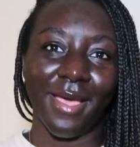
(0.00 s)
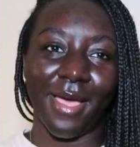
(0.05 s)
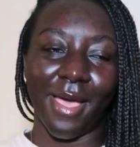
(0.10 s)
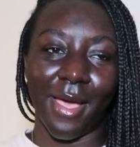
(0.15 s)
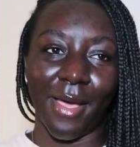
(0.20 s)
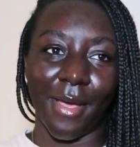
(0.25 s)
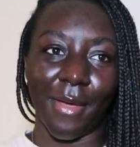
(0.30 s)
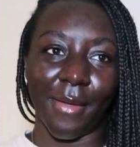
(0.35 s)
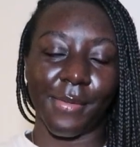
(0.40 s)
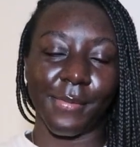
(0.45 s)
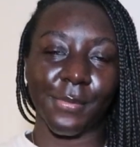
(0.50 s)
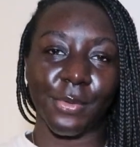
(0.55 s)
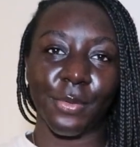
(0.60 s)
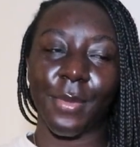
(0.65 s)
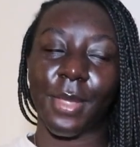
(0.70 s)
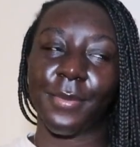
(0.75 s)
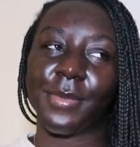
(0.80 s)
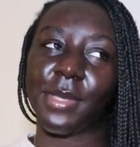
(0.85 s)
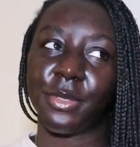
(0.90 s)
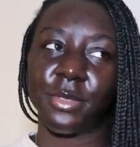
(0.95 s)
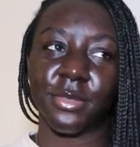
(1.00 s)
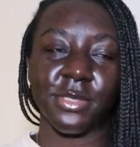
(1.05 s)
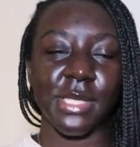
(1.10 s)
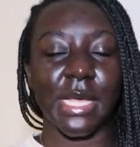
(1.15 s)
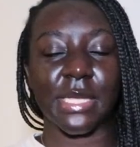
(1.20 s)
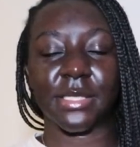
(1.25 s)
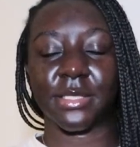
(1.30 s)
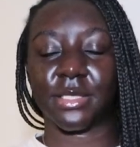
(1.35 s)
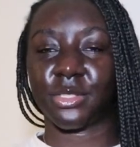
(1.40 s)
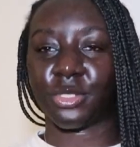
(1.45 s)
um, or maybe i'll use it
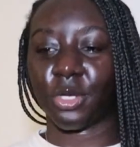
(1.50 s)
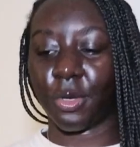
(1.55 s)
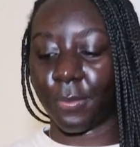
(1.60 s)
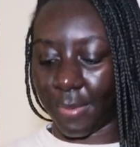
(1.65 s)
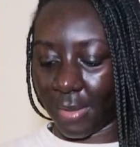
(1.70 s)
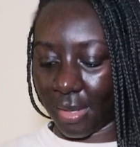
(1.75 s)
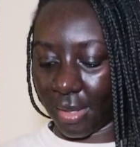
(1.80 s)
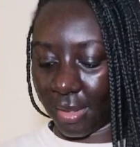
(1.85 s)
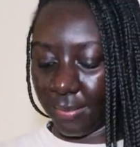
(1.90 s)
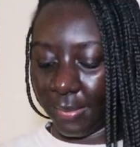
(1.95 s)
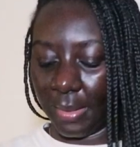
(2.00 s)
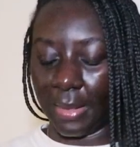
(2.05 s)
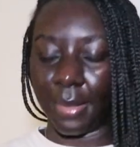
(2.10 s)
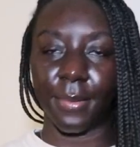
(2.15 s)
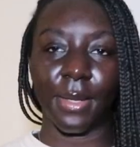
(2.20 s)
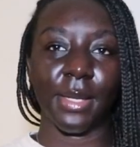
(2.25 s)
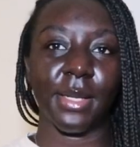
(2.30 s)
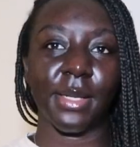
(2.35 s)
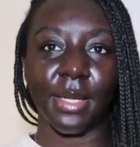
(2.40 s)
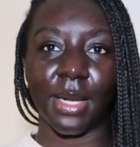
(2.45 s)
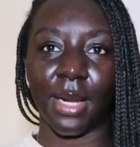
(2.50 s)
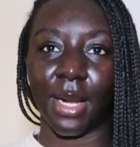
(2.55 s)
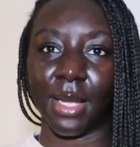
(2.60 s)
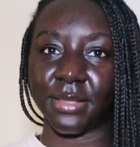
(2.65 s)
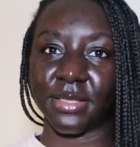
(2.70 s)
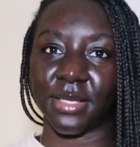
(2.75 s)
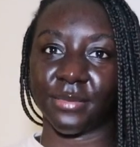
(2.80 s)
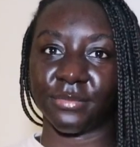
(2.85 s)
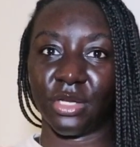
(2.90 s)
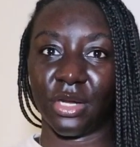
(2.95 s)
as a topper but i like
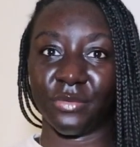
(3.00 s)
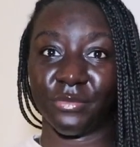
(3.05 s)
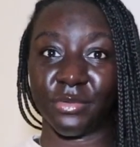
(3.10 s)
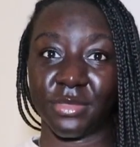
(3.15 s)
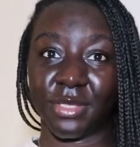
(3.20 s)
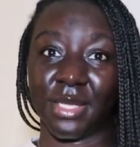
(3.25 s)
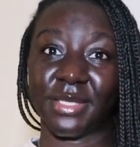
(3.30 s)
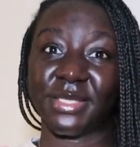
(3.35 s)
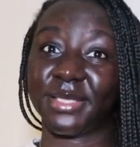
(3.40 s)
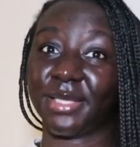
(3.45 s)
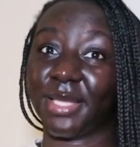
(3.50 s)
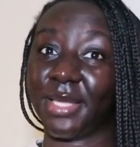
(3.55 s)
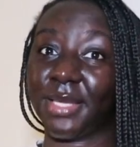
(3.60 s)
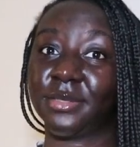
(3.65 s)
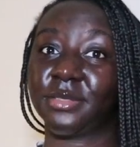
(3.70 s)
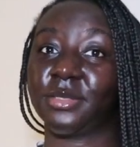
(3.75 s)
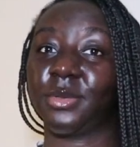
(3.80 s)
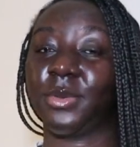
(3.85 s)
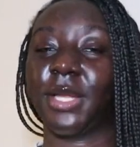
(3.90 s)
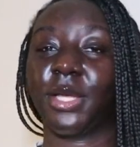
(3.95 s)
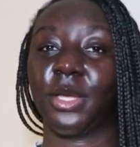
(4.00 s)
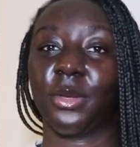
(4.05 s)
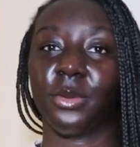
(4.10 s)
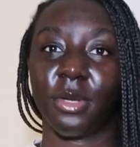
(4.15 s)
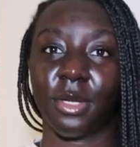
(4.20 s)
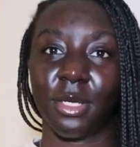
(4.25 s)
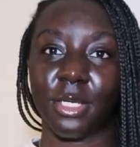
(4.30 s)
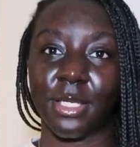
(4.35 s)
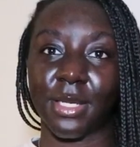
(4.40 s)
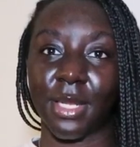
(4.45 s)
to have travel size things so when i go on
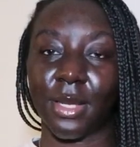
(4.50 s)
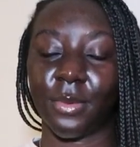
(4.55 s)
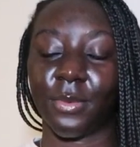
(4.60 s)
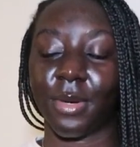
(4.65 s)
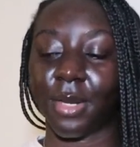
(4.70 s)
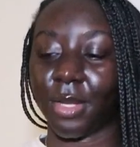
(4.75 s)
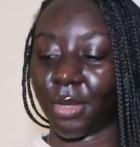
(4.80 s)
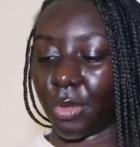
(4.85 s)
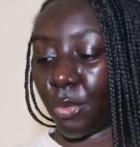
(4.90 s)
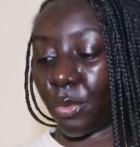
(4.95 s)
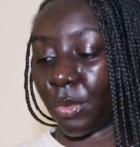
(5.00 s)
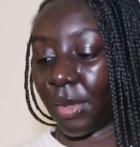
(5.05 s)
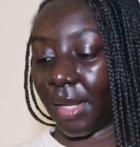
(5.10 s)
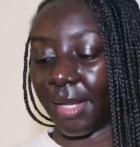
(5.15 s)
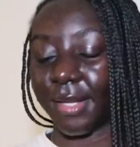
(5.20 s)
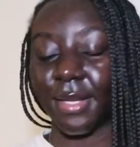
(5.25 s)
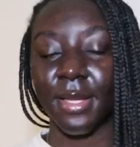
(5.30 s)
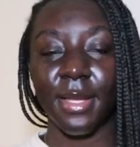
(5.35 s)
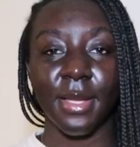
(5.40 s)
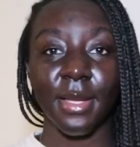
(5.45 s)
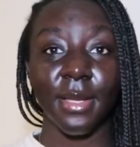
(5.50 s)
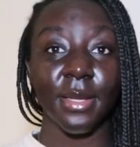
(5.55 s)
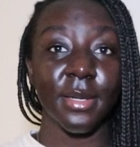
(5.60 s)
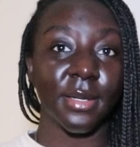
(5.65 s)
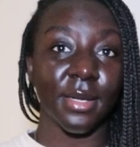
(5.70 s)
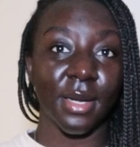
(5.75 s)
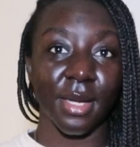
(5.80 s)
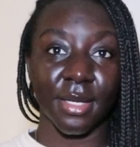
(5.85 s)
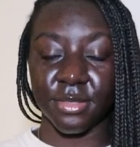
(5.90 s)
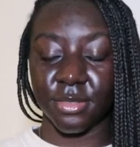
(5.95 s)
holiday when i go like
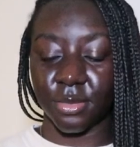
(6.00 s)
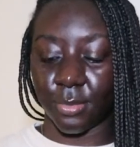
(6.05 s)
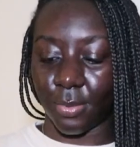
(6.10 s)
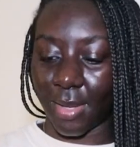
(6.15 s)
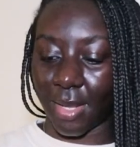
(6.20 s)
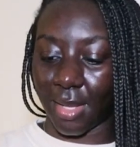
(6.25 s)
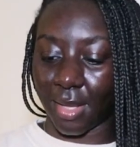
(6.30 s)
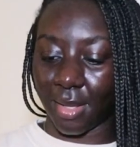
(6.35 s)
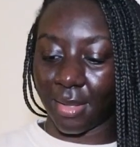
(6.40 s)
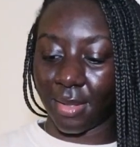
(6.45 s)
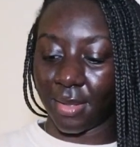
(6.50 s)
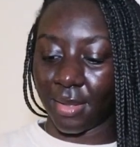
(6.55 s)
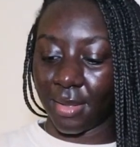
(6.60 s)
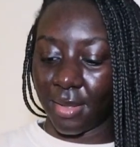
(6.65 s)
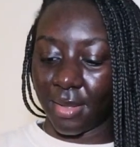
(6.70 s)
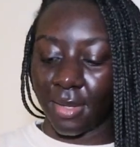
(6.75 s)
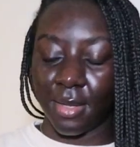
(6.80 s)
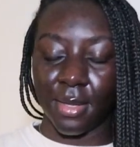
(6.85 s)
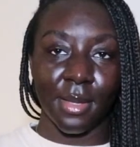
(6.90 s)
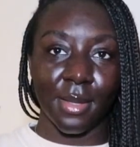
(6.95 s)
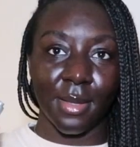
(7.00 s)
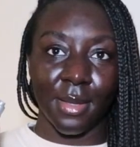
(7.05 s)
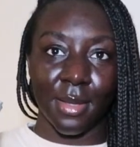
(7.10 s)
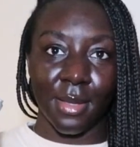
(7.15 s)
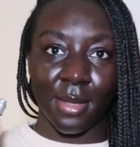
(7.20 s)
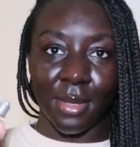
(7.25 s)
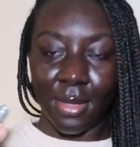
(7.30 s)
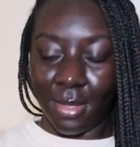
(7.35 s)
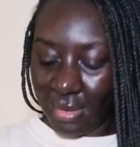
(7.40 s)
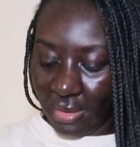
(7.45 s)
nights away
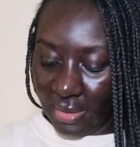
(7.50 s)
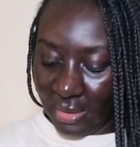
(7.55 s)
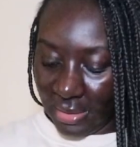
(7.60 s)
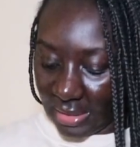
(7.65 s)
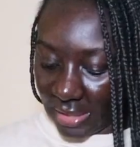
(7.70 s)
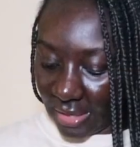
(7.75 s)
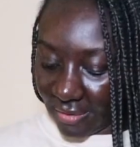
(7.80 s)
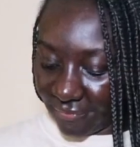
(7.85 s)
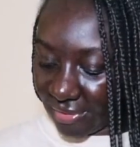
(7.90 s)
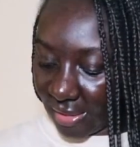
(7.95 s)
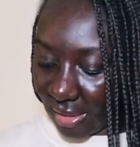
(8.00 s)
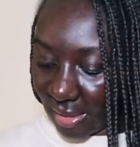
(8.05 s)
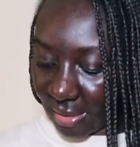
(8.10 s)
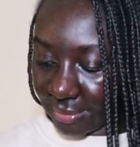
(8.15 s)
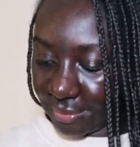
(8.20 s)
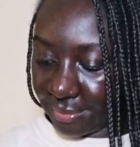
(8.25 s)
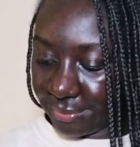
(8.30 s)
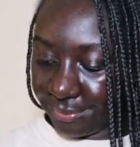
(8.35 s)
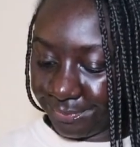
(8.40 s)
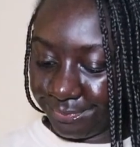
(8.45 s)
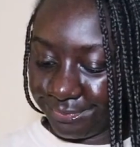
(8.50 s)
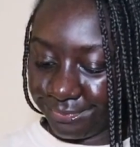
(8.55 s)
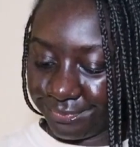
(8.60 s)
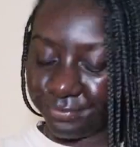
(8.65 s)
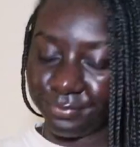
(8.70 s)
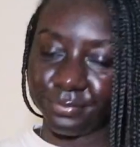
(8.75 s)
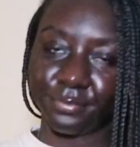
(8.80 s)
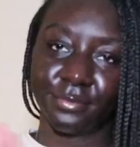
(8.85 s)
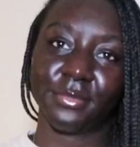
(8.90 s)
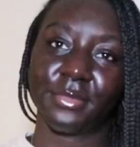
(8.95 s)
love that
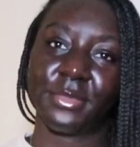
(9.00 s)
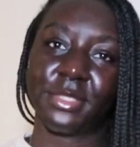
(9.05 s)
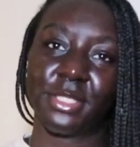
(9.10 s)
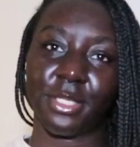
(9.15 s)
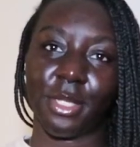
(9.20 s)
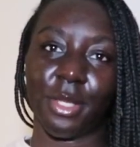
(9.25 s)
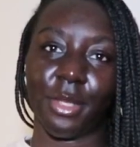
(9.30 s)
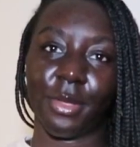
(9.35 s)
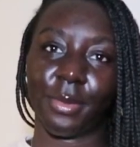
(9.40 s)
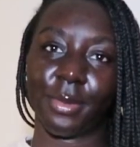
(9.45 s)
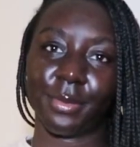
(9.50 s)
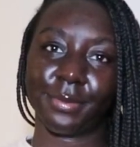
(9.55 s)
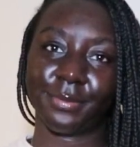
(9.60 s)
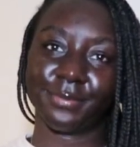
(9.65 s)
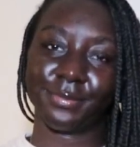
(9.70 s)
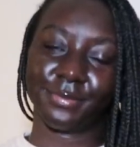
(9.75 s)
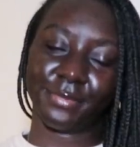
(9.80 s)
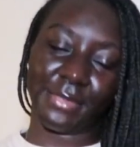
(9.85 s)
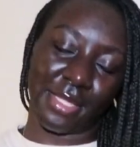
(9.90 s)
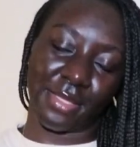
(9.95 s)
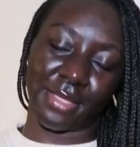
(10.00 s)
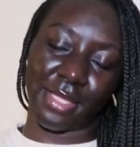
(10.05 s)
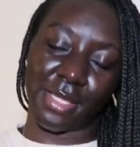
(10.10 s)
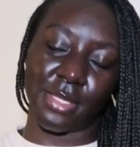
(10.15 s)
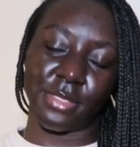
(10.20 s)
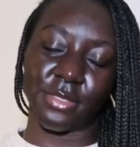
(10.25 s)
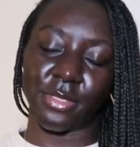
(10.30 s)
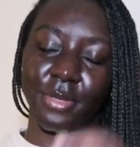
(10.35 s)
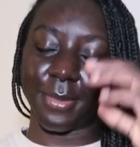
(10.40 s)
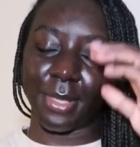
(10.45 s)
so yeah thank
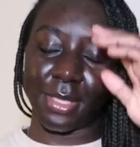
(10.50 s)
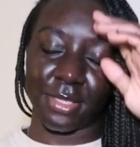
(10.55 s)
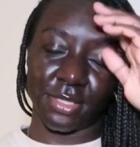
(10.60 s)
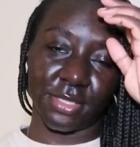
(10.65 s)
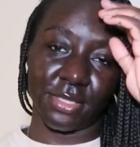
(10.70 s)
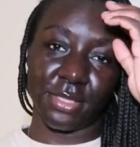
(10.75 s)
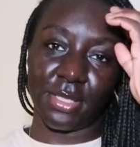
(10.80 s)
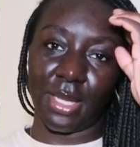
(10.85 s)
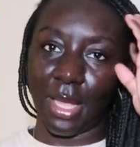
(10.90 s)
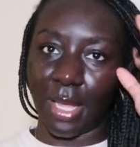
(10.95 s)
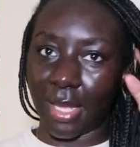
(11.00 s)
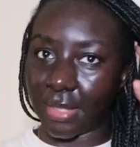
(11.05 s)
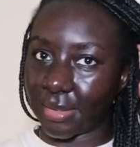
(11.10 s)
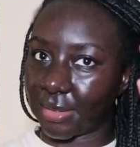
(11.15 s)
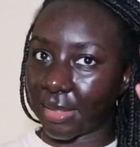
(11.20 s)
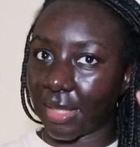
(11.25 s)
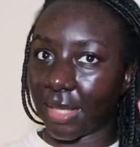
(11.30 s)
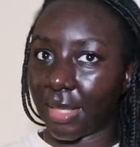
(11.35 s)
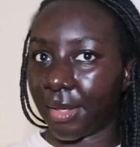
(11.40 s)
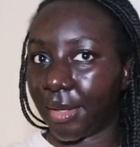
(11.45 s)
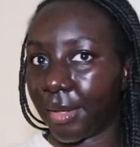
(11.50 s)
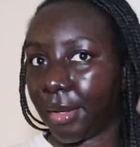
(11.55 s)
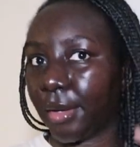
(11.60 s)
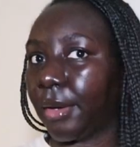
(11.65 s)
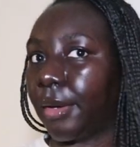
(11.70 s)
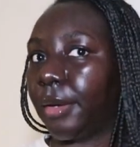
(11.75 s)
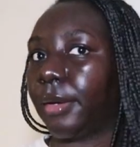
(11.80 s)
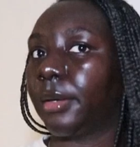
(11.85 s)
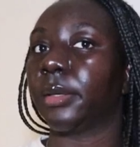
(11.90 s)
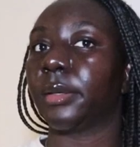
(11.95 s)
you so much Adelaide
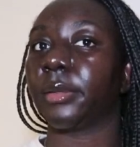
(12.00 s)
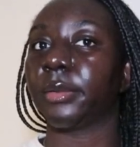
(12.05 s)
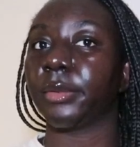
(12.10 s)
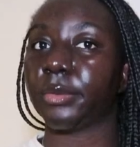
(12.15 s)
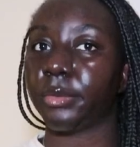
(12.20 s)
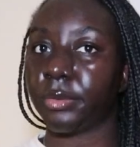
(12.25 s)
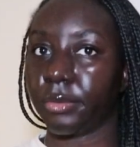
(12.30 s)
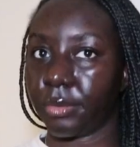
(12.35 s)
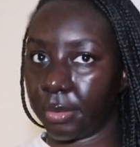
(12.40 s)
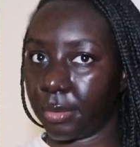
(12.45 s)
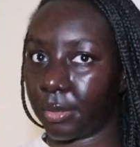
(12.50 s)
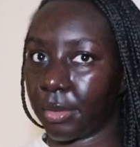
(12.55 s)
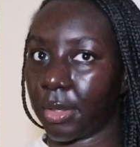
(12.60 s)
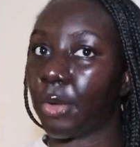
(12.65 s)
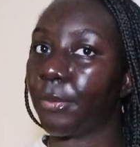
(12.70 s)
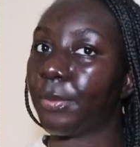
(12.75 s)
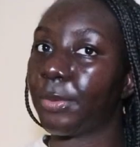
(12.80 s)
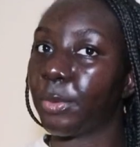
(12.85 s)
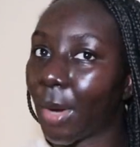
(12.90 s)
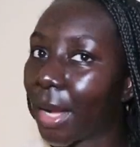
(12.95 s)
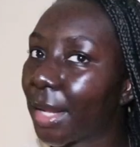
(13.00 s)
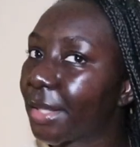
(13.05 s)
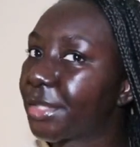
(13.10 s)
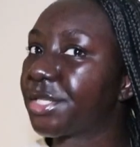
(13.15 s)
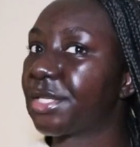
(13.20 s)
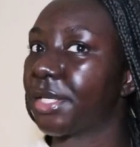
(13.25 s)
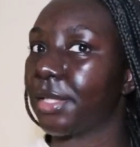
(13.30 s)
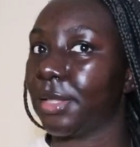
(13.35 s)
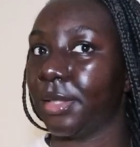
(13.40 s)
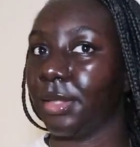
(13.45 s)
girl i hope you're
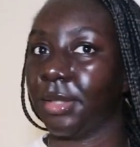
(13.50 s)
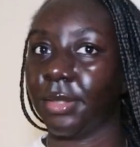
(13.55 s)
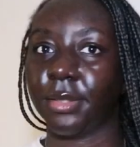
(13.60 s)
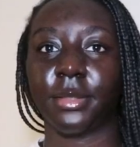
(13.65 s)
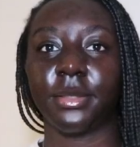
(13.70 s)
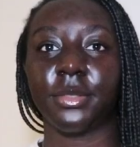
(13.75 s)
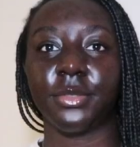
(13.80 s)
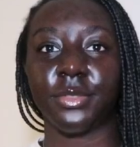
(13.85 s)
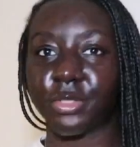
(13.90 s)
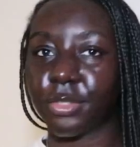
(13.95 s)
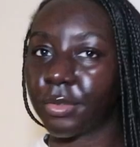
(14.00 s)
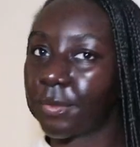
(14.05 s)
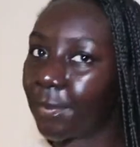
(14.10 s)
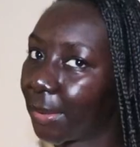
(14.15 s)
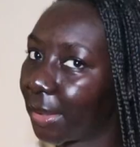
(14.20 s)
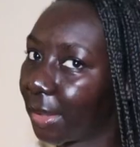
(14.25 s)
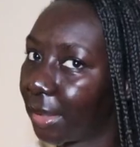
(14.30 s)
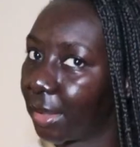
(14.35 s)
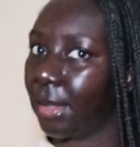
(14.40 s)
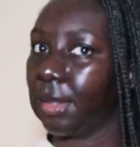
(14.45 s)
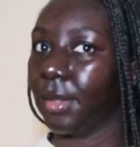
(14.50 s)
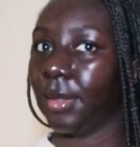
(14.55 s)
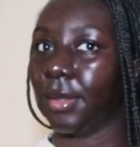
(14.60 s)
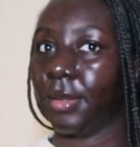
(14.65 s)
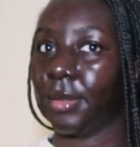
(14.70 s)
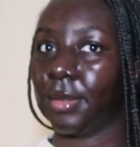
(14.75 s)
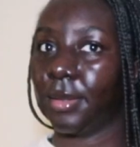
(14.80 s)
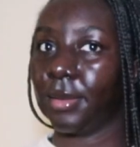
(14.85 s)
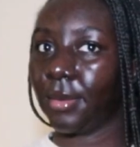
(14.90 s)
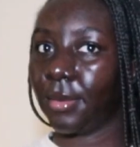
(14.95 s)
watching you should be
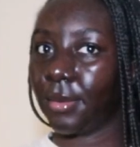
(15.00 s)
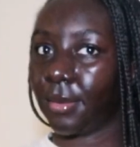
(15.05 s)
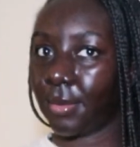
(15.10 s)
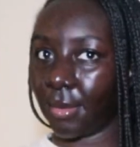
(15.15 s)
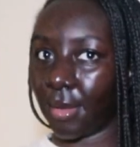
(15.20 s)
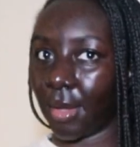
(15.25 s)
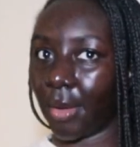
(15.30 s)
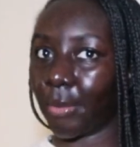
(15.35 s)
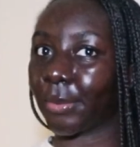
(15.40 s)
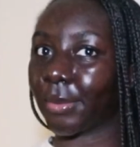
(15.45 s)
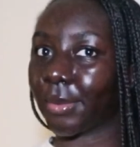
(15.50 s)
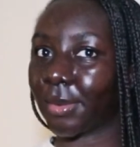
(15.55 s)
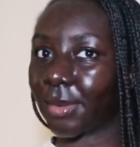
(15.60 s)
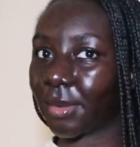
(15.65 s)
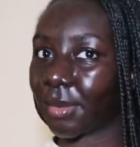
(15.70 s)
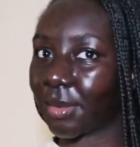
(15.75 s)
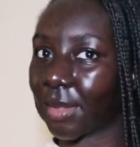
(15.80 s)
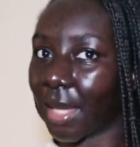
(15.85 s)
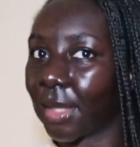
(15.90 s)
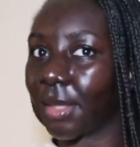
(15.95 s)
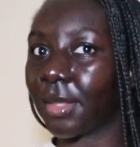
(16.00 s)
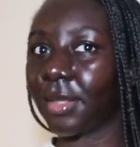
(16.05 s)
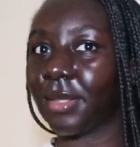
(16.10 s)
okay